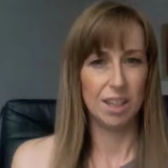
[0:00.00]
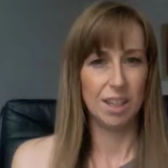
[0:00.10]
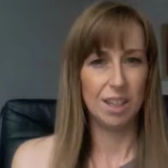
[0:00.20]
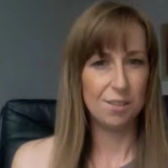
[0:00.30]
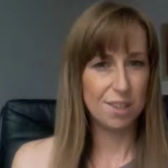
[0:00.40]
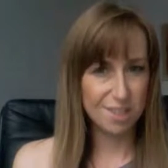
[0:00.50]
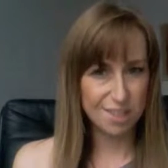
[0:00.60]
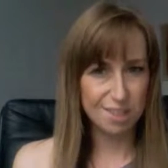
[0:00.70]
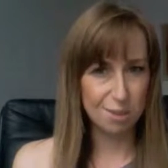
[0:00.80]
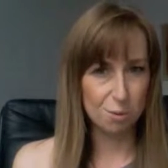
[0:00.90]
if this is
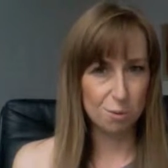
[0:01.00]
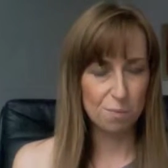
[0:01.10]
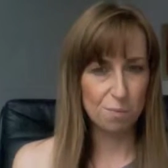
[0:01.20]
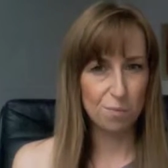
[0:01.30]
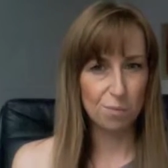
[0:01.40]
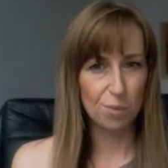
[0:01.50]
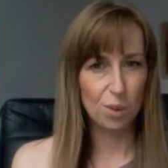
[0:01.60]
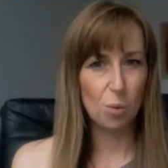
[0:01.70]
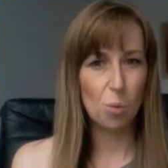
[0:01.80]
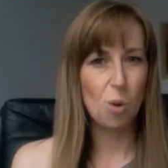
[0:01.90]
so,
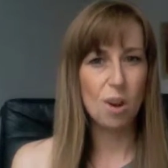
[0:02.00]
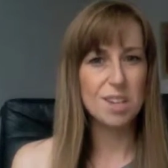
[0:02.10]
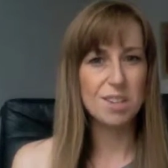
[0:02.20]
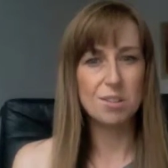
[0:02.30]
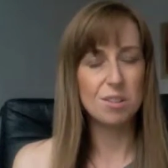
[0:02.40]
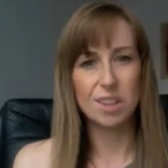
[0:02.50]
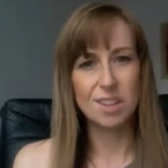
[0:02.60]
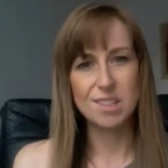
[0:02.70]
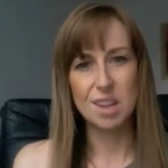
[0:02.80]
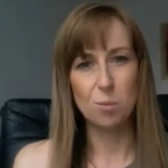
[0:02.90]
why do you not
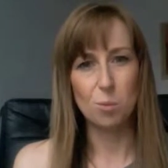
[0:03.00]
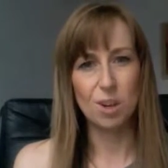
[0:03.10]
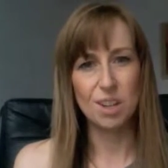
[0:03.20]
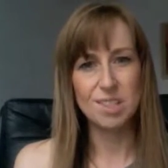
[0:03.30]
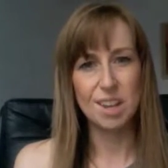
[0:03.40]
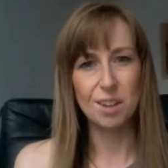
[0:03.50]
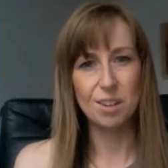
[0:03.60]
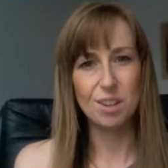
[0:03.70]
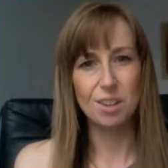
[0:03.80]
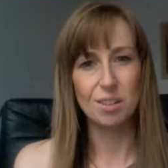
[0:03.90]
accept what I tell
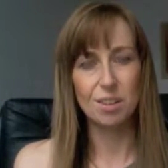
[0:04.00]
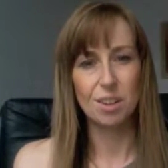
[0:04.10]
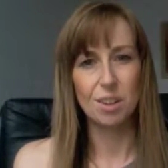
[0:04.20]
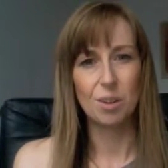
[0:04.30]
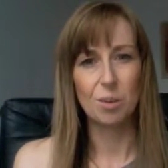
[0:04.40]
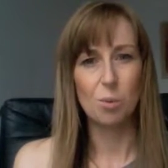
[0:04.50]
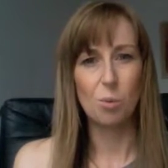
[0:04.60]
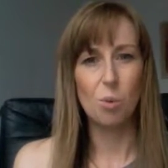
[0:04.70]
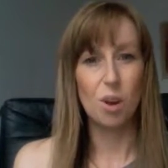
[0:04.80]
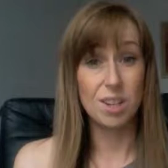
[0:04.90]
you?
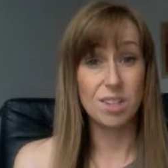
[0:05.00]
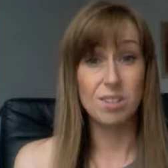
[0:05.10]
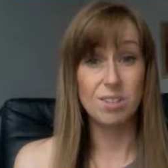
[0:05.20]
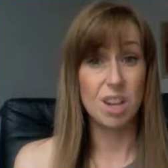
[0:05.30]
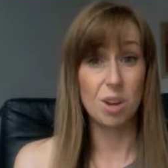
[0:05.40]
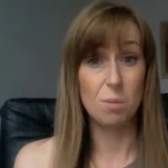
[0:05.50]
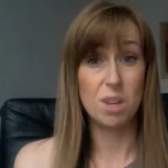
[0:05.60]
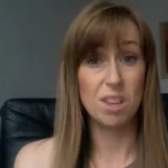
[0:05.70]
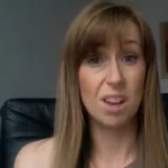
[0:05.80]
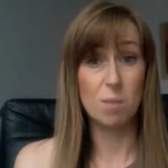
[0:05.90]
Why do you tell me
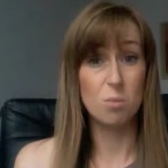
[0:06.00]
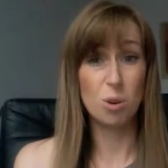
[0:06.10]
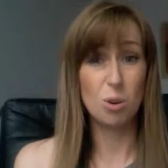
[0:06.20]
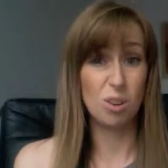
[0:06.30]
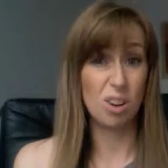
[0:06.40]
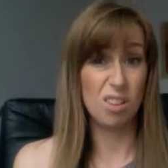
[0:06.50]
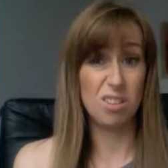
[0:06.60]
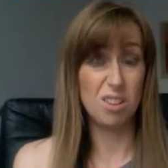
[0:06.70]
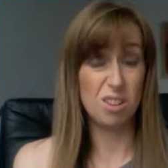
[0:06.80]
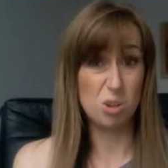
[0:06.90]
that I'm wrong and
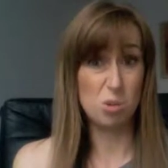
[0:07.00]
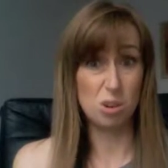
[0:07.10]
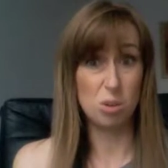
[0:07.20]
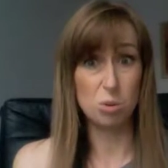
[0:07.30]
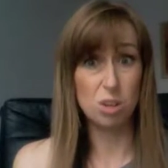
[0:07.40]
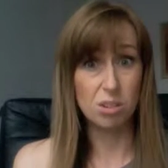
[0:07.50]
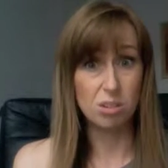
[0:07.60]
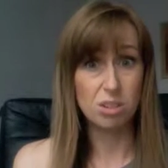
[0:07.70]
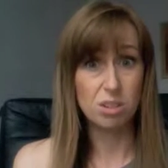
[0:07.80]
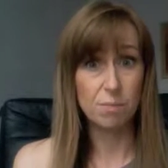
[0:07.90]
that you are no
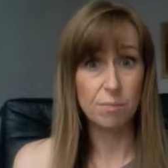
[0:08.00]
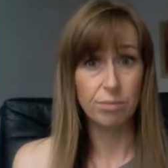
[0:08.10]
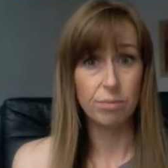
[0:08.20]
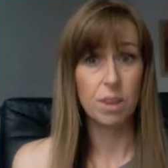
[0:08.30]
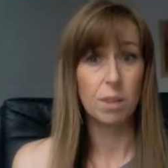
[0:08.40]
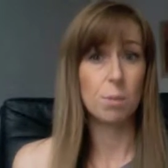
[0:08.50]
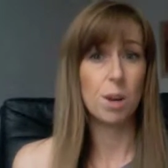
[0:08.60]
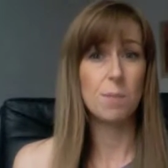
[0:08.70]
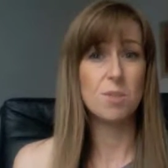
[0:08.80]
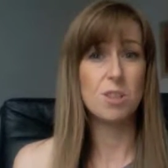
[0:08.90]
good?
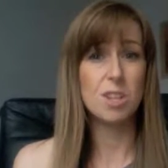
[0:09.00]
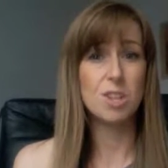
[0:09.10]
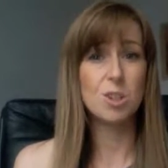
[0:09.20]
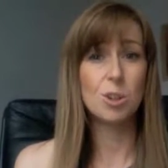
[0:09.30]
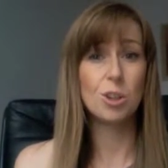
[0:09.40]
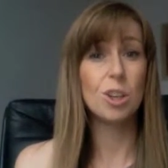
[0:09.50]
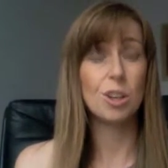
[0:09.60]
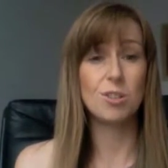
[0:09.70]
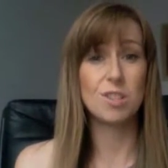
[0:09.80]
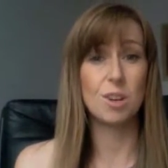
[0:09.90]
Perhaps you need to look at
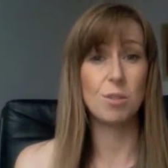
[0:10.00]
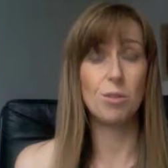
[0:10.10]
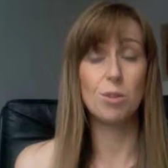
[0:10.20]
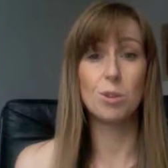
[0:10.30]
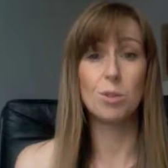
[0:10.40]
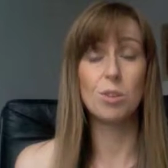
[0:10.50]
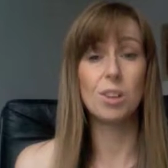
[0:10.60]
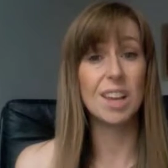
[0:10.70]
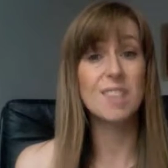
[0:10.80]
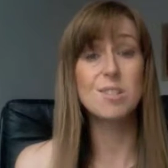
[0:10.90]
yourself through
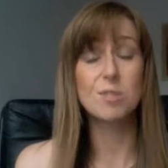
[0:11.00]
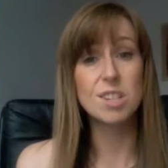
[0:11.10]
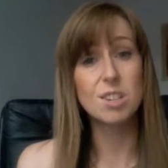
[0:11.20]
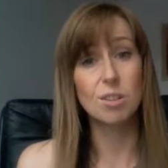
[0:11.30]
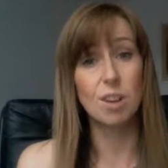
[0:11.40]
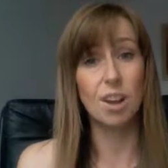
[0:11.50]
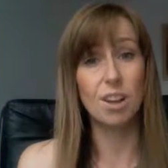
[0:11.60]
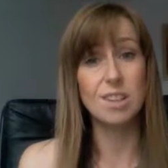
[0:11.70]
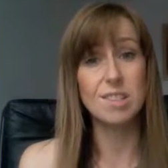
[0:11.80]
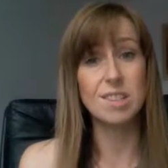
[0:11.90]
less critical
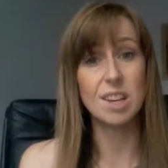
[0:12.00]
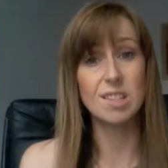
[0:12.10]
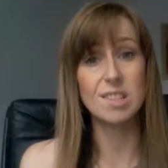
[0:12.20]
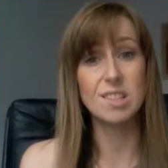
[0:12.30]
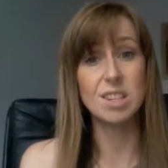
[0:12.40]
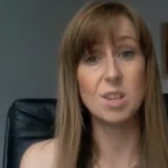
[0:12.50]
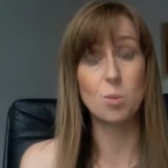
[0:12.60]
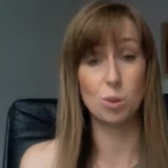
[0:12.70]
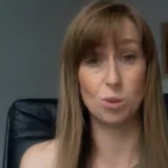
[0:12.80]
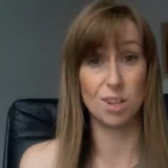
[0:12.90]
eyes and see
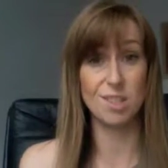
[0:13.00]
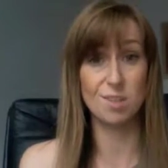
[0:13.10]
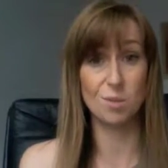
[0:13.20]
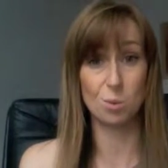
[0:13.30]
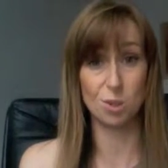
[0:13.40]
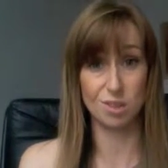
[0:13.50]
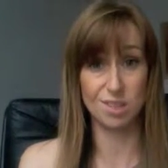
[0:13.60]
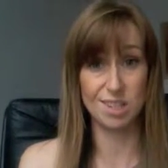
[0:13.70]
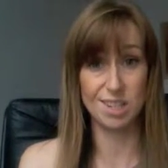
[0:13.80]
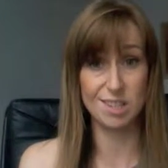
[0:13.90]
what the rest of the world
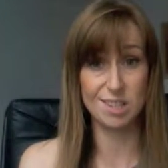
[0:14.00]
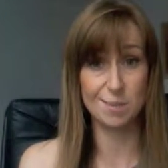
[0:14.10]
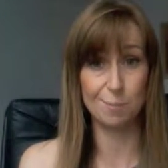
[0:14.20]
sees."